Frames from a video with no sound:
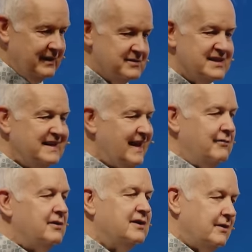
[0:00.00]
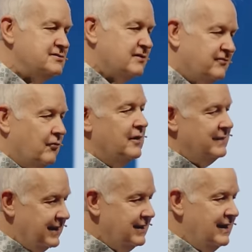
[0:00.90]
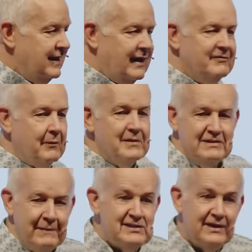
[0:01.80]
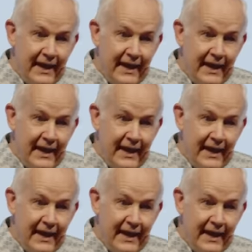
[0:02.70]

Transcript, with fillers: There was a counterculture forming uh, that was basically